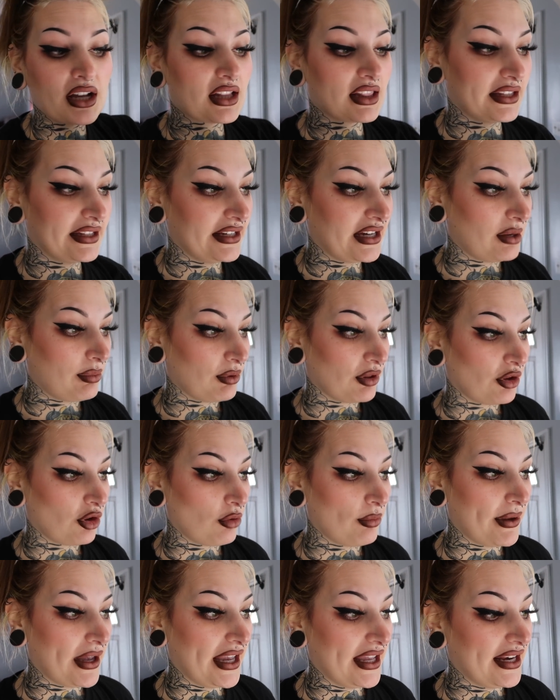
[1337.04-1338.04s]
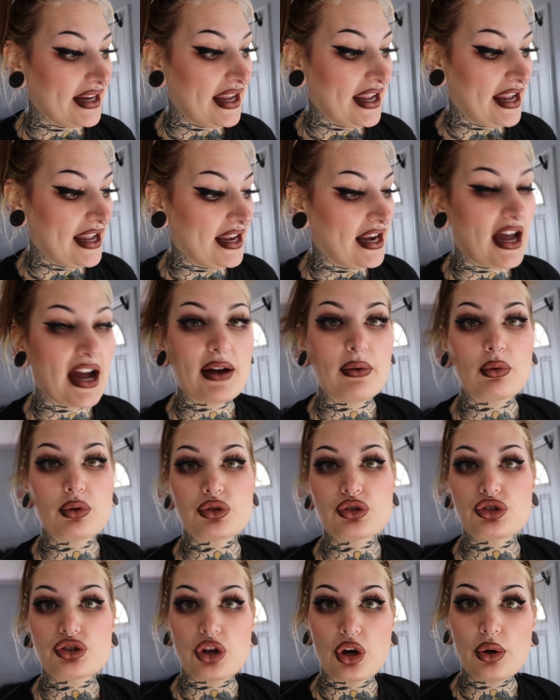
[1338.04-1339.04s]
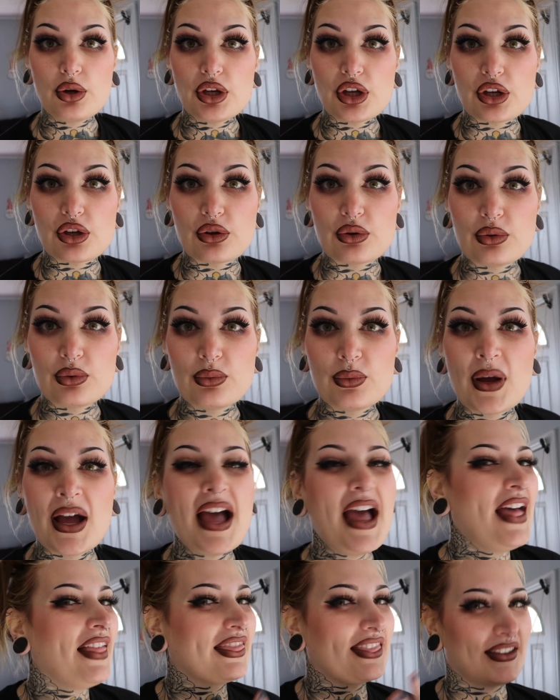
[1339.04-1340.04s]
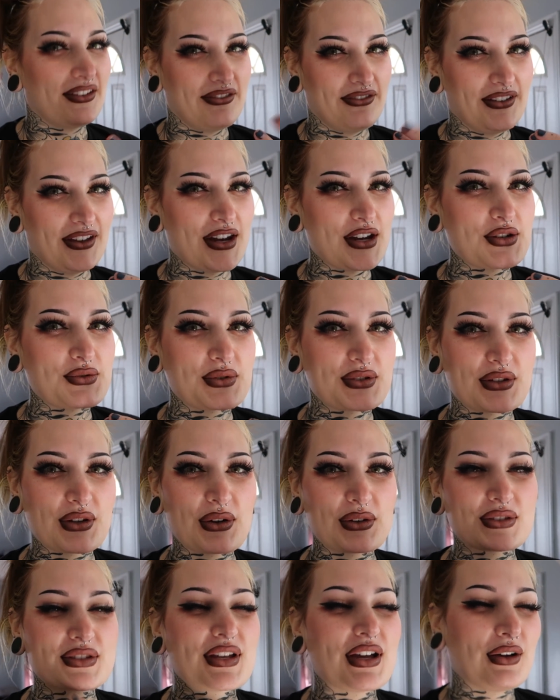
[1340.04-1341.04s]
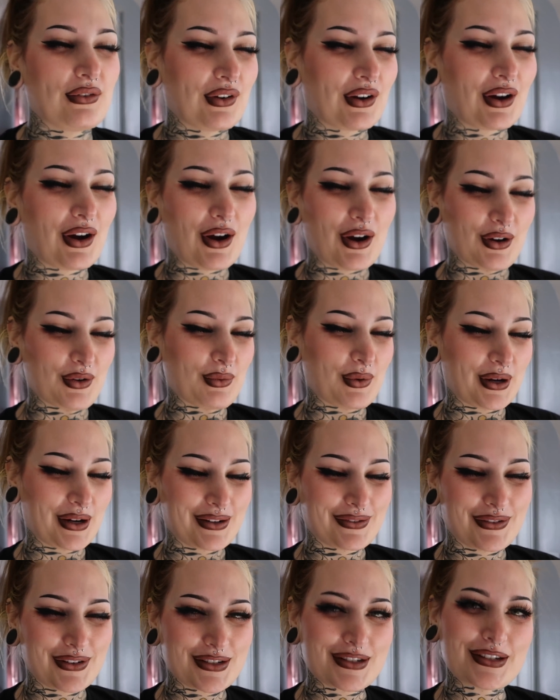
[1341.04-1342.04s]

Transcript: clean up a little bit, and I will show you the finished results of our hard work for